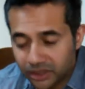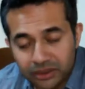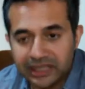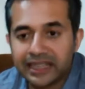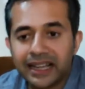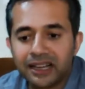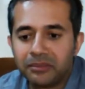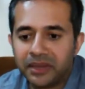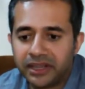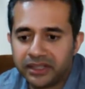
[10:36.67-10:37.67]
totally
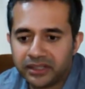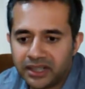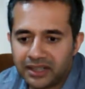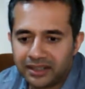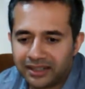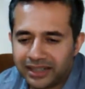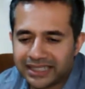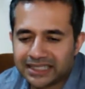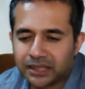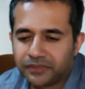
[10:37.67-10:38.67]
handmade,
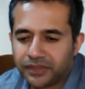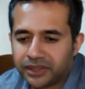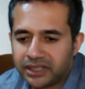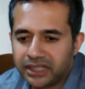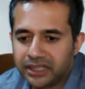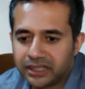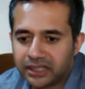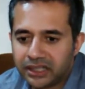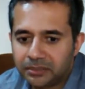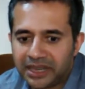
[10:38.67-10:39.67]
except for the
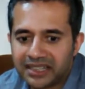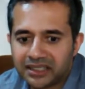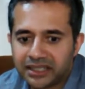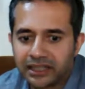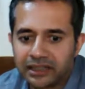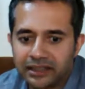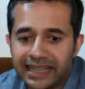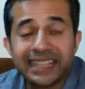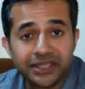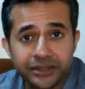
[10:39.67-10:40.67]

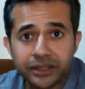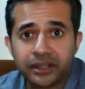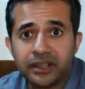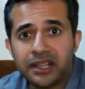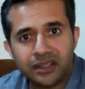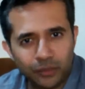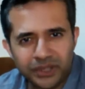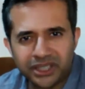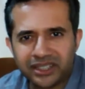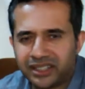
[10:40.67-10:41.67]
Panatella Extra,
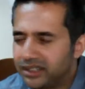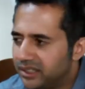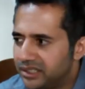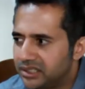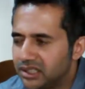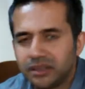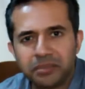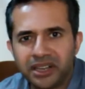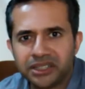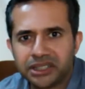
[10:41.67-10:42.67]
which I think is
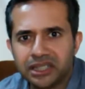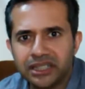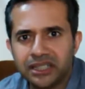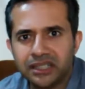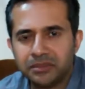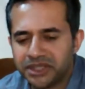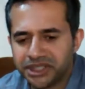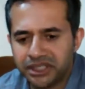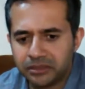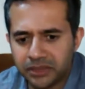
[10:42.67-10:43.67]
partially
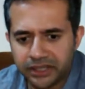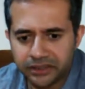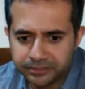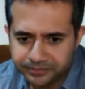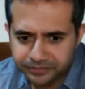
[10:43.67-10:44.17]
machine-made.